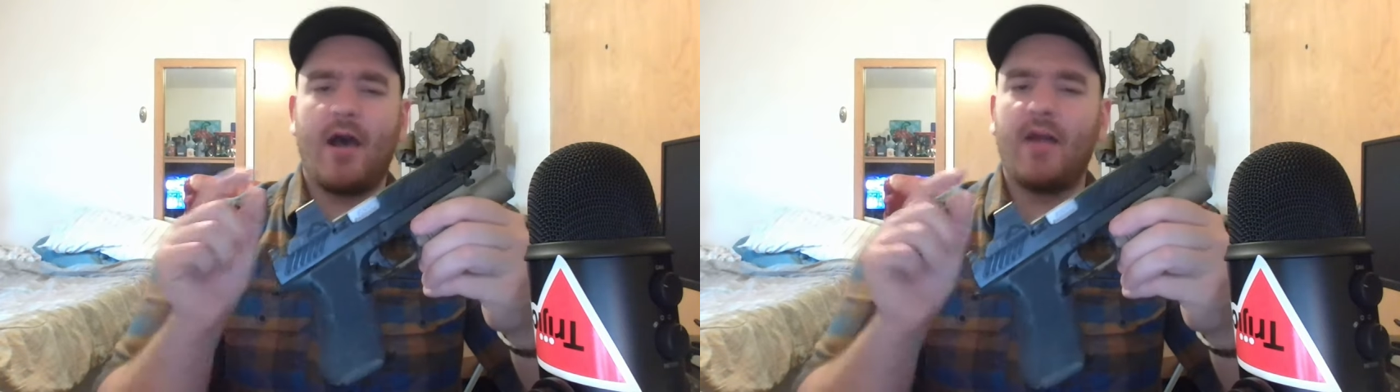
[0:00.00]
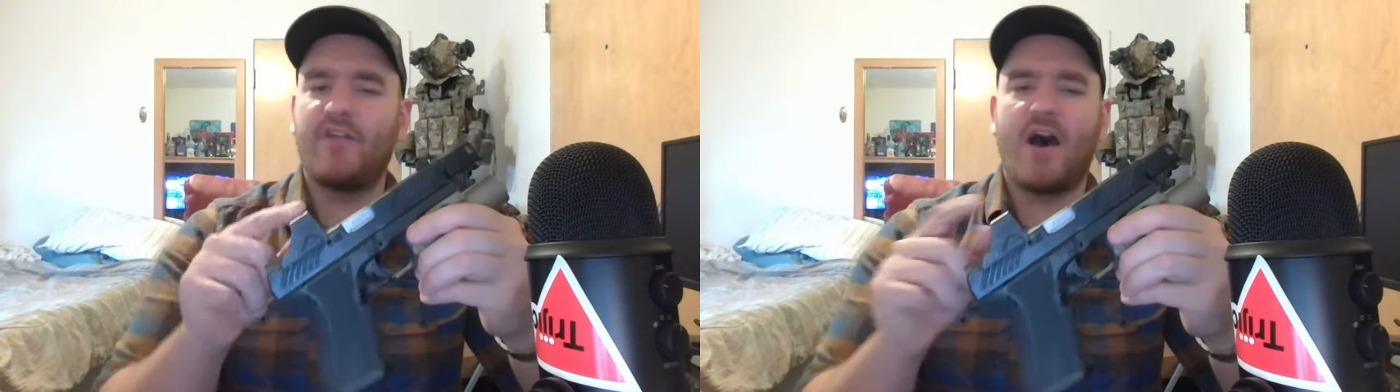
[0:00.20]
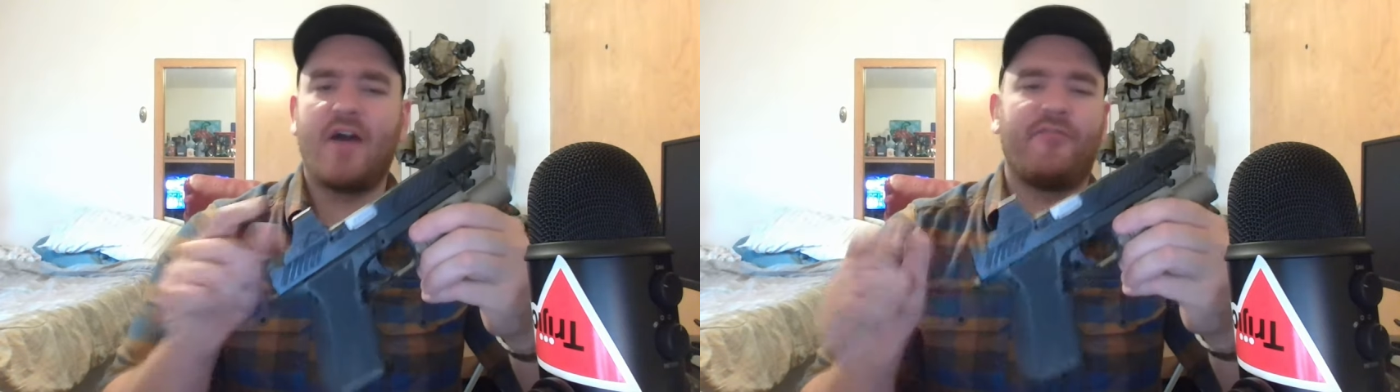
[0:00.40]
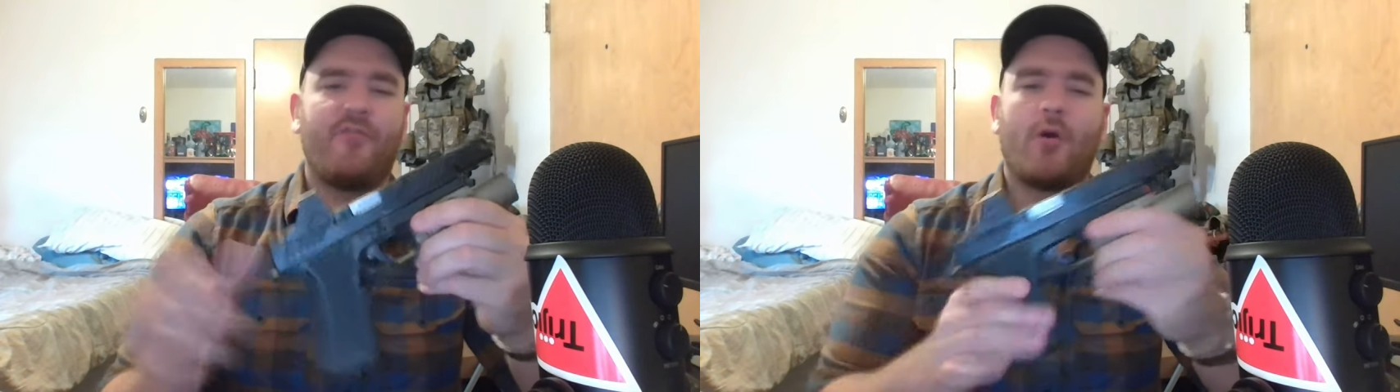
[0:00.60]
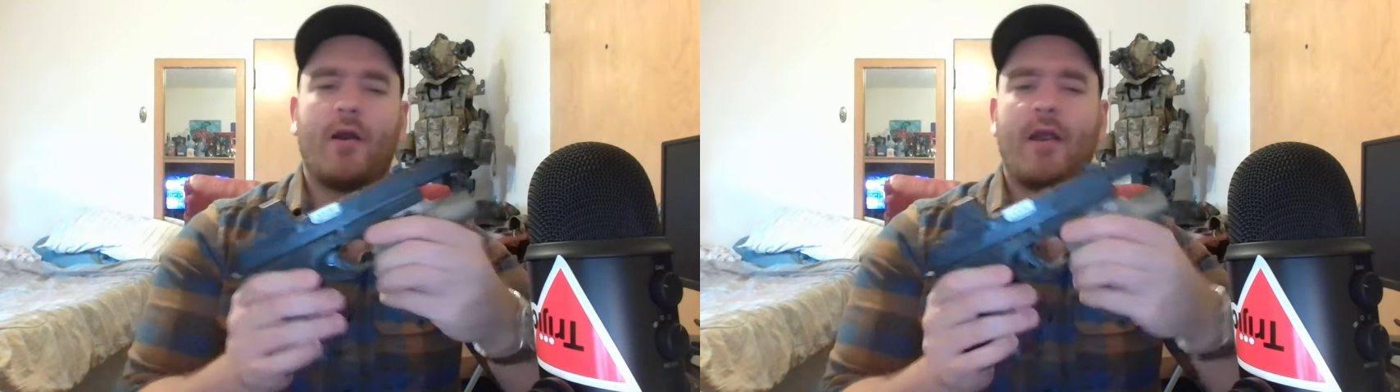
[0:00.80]
a dot
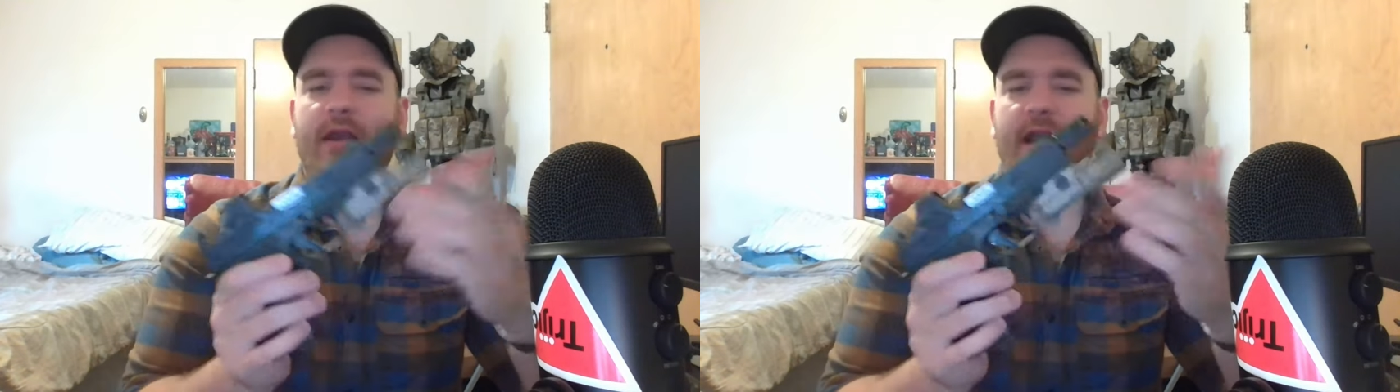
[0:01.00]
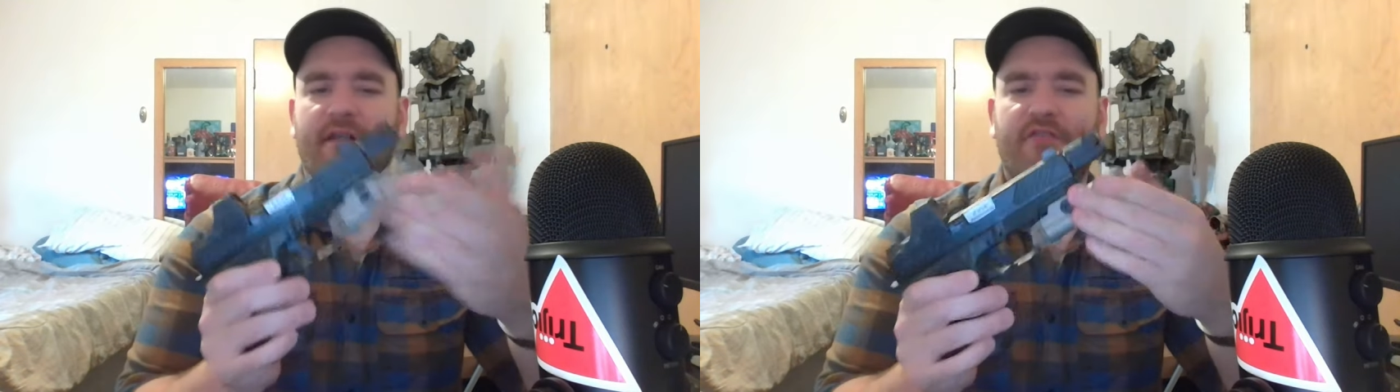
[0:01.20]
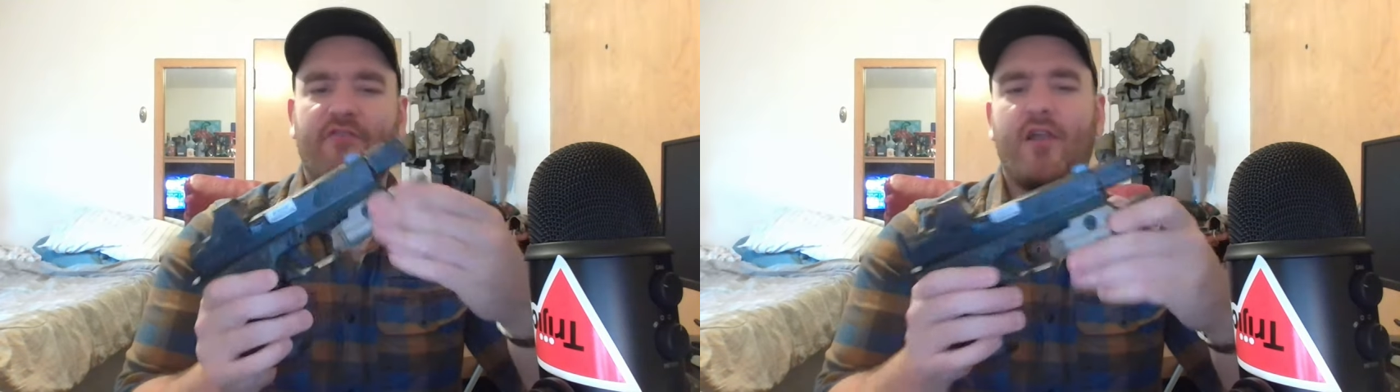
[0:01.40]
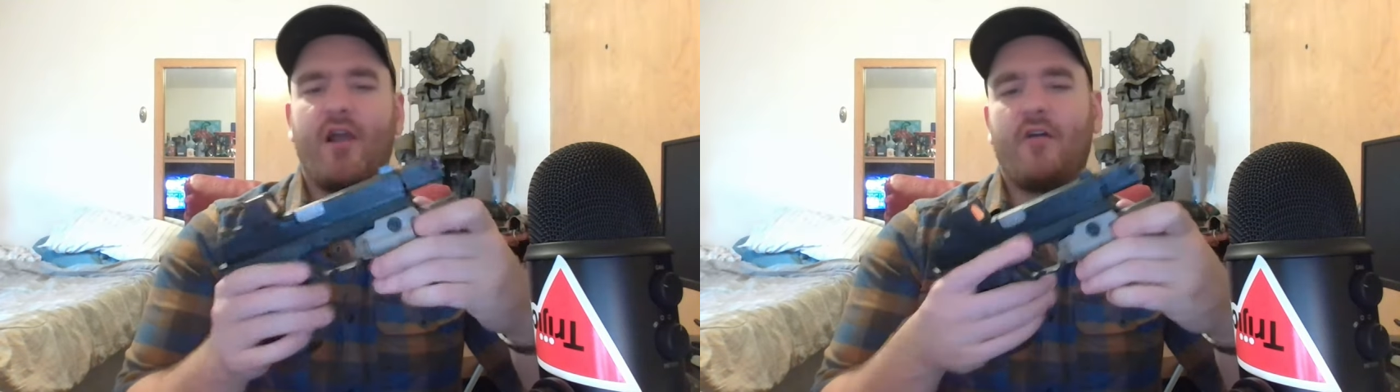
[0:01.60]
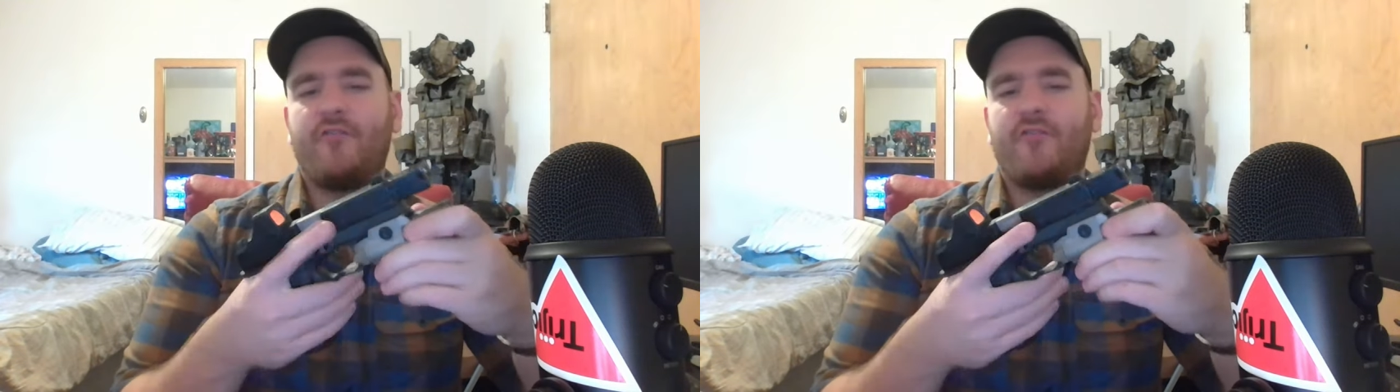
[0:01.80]
for and an
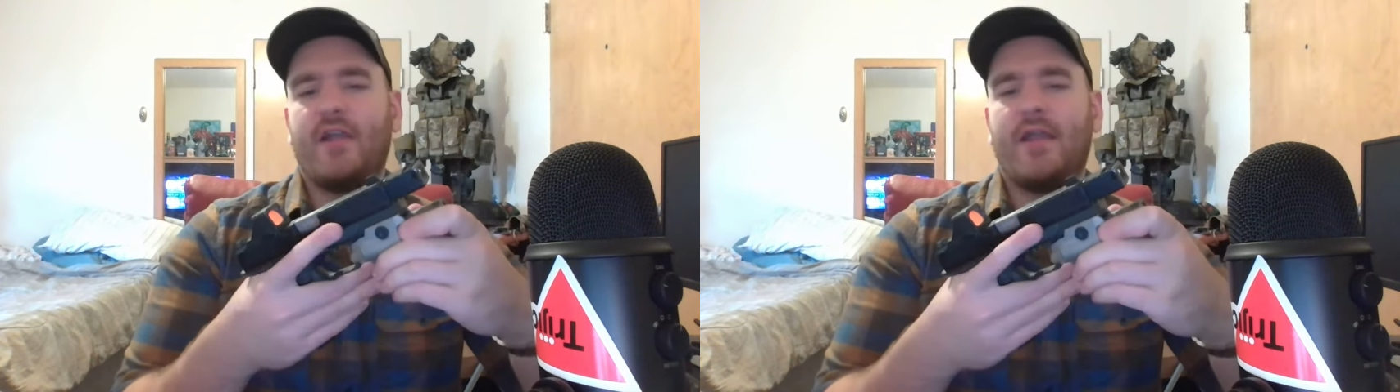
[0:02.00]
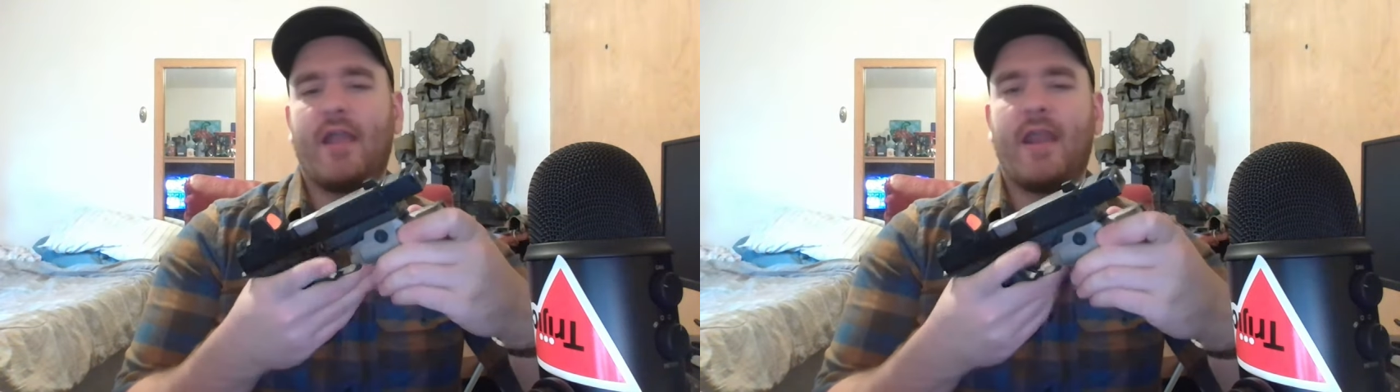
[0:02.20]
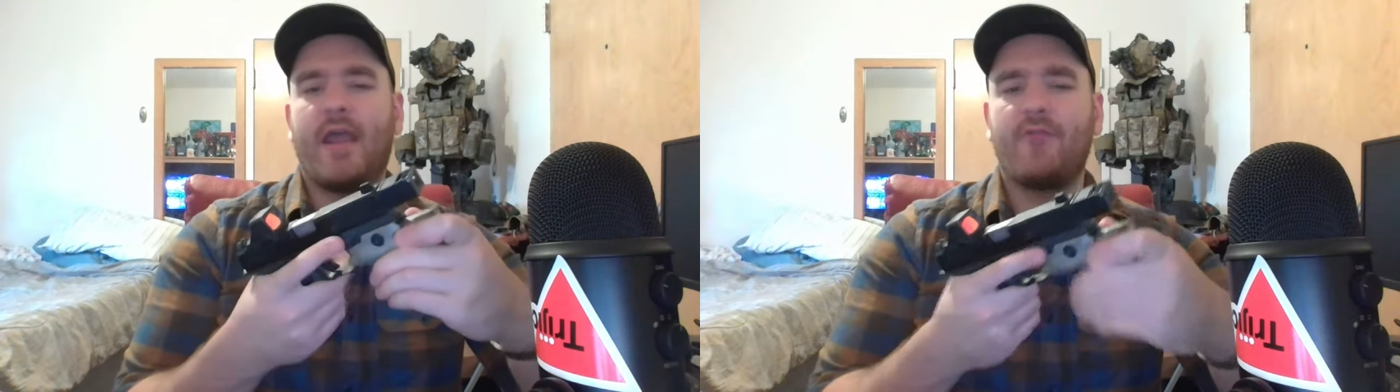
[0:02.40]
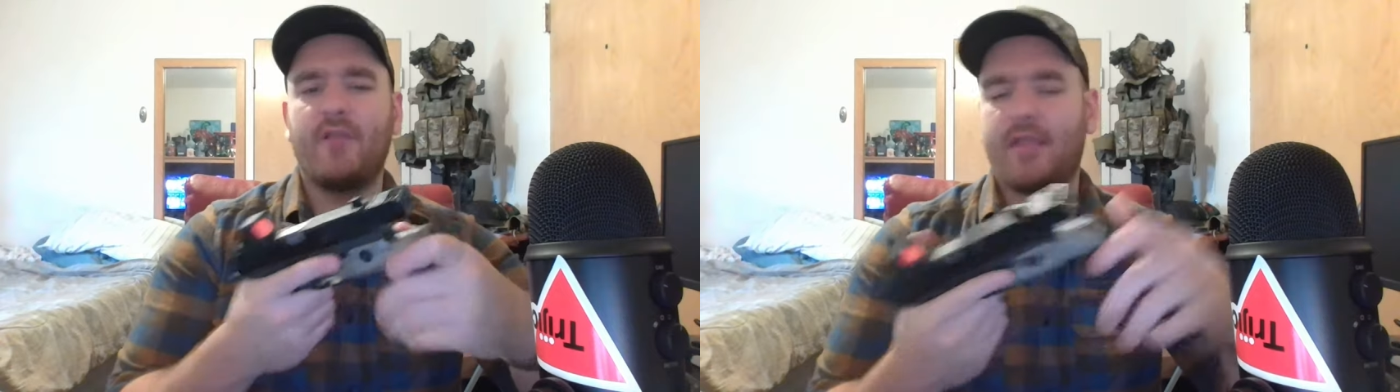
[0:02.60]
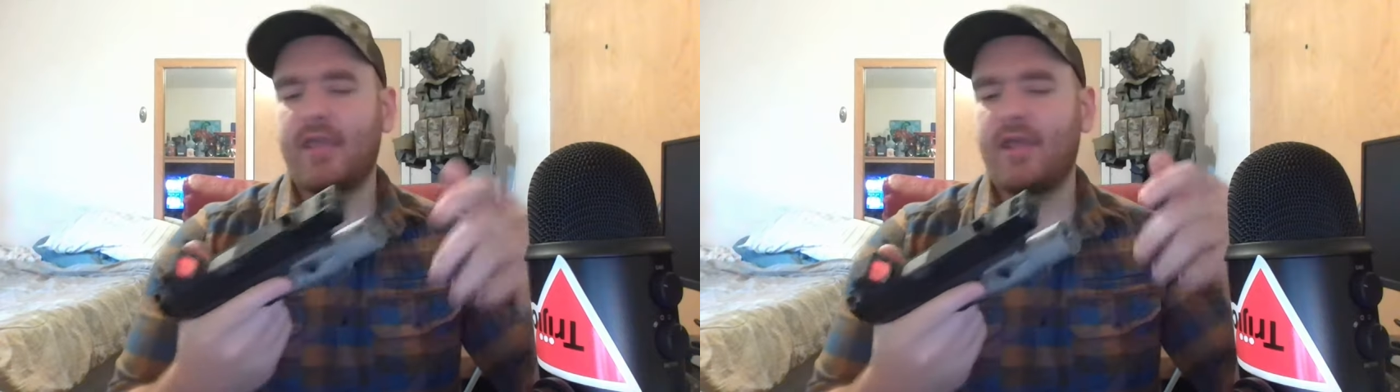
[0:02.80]
X300, and I
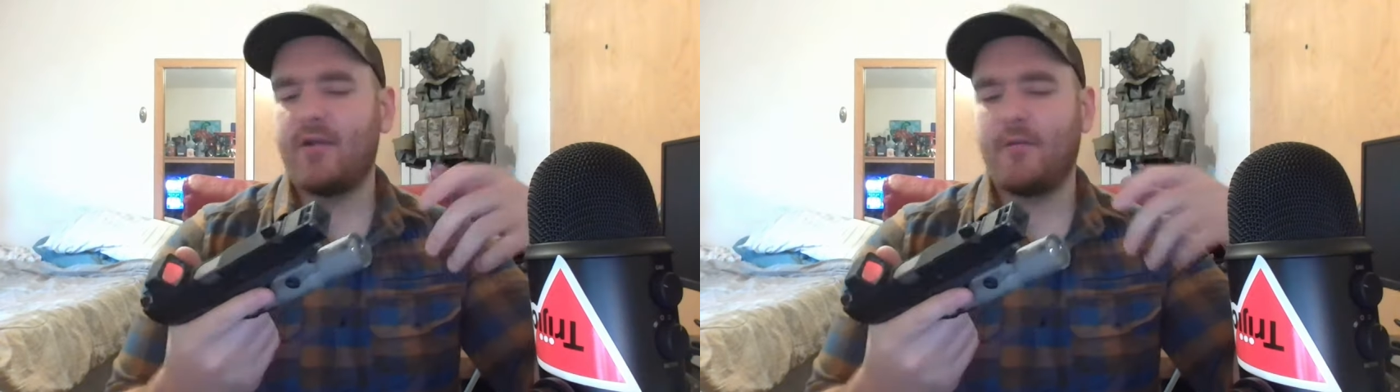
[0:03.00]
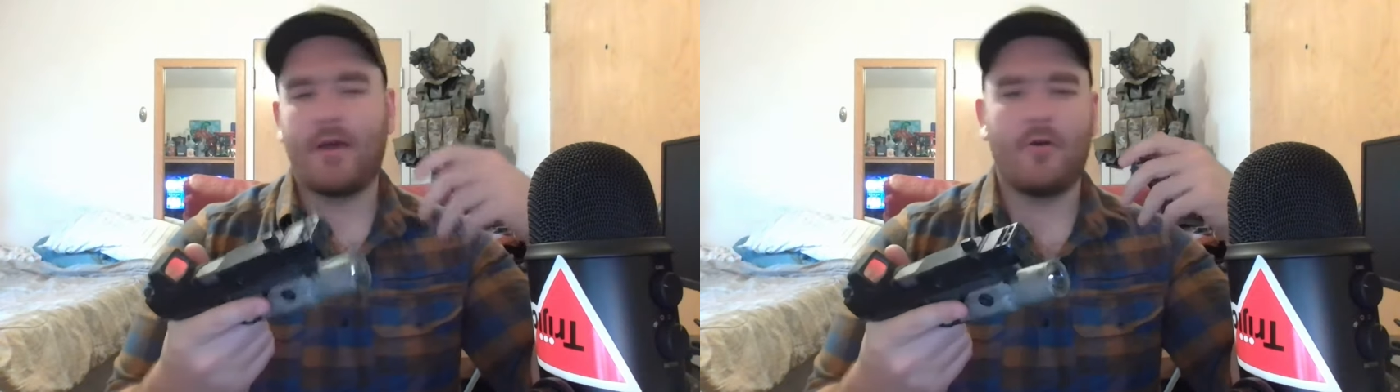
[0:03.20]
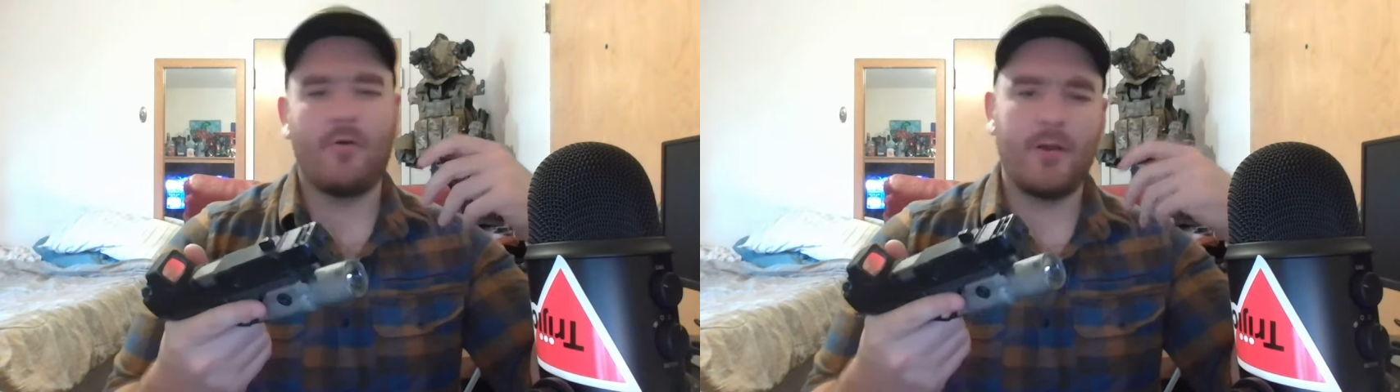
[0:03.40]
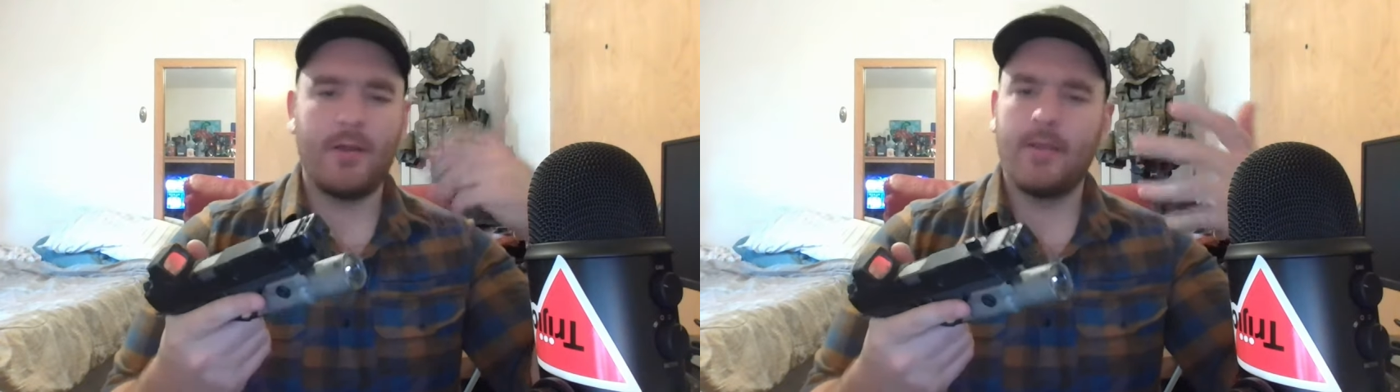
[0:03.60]
really cared about,